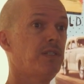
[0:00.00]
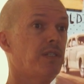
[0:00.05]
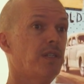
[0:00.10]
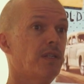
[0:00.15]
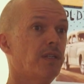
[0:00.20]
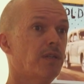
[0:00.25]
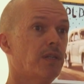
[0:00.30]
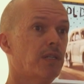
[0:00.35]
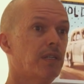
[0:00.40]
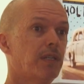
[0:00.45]
you
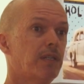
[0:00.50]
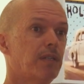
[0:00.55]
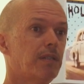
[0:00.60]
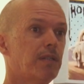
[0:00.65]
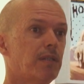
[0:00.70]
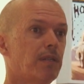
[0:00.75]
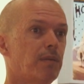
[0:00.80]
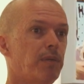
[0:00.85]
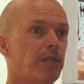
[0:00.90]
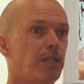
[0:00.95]
know, like, and
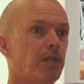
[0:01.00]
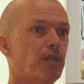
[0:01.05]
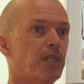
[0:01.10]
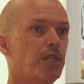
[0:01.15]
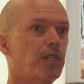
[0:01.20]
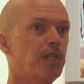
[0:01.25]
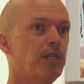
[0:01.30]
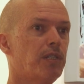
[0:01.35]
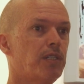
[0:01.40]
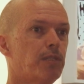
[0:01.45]
I mean, I
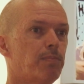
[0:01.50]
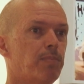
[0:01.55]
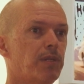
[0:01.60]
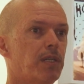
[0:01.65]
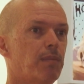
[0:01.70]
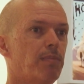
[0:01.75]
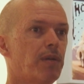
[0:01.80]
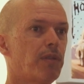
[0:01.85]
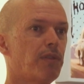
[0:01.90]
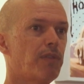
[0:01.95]
can only
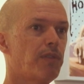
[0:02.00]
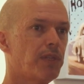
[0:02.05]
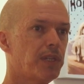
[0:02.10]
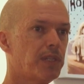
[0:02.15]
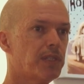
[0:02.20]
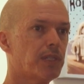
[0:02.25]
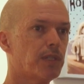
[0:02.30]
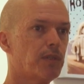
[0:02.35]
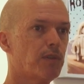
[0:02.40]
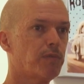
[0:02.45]
speak about the
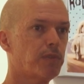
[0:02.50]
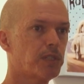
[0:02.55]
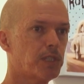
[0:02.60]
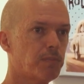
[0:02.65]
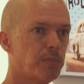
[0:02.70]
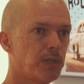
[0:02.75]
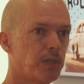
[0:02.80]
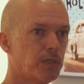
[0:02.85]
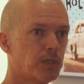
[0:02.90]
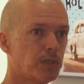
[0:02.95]
things that I've
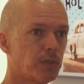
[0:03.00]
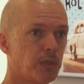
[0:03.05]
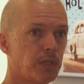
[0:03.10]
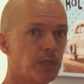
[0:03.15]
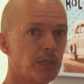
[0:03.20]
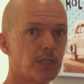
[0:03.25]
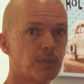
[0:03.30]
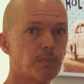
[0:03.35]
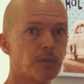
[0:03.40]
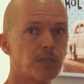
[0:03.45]
experienced or
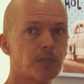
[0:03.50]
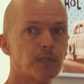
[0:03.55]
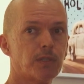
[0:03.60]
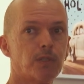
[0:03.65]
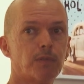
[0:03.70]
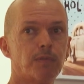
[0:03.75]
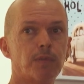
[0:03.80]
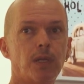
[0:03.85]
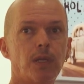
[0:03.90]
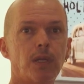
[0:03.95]
witnessed
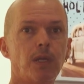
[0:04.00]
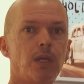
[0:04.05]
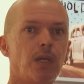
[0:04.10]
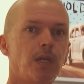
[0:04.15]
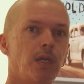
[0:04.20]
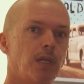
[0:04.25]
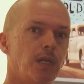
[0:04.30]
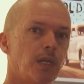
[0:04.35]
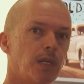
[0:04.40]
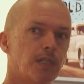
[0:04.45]
myself.
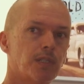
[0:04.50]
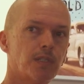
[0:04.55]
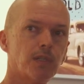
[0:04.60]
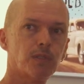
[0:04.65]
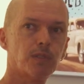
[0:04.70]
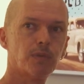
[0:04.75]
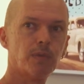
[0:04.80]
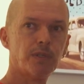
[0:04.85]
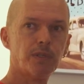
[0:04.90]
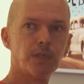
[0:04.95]
And so I
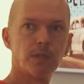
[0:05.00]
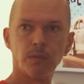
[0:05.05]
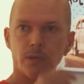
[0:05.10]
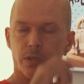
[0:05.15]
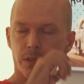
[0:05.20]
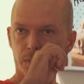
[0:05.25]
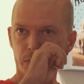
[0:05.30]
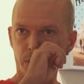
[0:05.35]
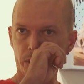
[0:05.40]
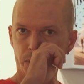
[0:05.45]
was wondering
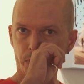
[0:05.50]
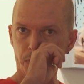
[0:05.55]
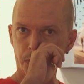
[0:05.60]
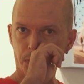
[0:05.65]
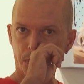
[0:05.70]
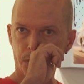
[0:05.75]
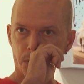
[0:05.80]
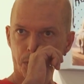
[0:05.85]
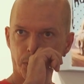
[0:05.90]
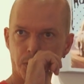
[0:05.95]
what, what it
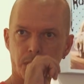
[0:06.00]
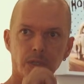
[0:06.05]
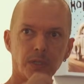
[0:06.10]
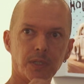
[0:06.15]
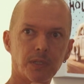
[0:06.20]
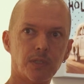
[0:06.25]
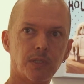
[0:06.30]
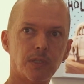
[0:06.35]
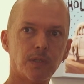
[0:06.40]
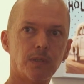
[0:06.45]
would look
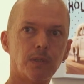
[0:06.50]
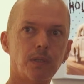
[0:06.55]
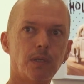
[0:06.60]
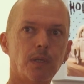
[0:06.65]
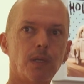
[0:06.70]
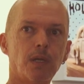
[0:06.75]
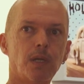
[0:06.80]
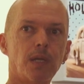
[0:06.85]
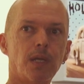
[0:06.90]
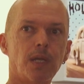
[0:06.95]
like to
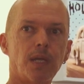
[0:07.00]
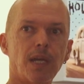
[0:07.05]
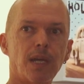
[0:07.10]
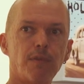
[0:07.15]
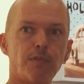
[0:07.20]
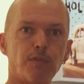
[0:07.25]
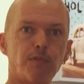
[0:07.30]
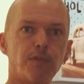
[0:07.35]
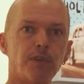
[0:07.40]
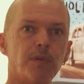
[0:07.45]

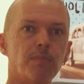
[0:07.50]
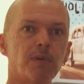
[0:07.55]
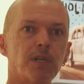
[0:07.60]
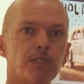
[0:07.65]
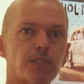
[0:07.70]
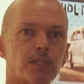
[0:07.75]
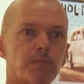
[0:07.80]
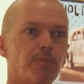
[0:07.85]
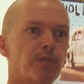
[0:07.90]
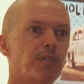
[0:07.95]
have the
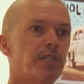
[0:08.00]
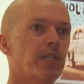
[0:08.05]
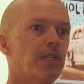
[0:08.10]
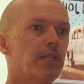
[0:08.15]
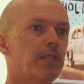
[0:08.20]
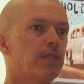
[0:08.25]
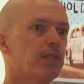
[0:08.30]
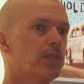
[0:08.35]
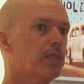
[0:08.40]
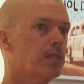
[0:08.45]
females as
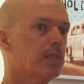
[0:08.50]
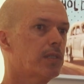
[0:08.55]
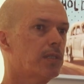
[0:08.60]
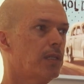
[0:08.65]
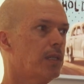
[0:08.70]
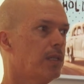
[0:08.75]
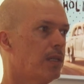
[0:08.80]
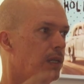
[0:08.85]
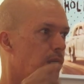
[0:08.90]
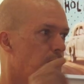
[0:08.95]
protagonists
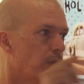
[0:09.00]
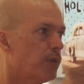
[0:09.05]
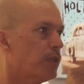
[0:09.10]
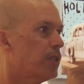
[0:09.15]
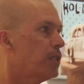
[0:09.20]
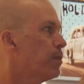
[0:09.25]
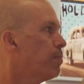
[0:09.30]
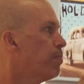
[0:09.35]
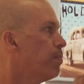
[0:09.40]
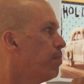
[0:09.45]
in, in all of
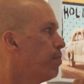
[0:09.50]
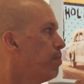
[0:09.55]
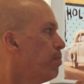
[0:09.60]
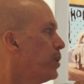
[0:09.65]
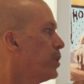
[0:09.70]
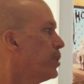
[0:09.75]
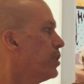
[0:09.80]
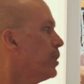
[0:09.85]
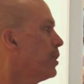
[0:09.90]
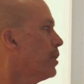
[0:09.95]
these
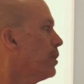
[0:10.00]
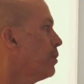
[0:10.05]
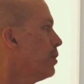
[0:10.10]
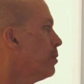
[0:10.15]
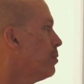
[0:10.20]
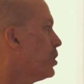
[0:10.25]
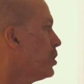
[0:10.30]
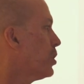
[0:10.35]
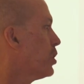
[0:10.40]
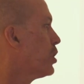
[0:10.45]
particular
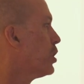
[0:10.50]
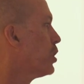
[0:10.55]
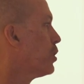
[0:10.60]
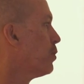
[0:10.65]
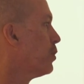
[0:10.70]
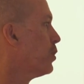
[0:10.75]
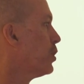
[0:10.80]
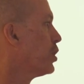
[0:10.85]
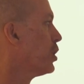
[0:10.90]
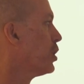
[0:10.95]
images just for a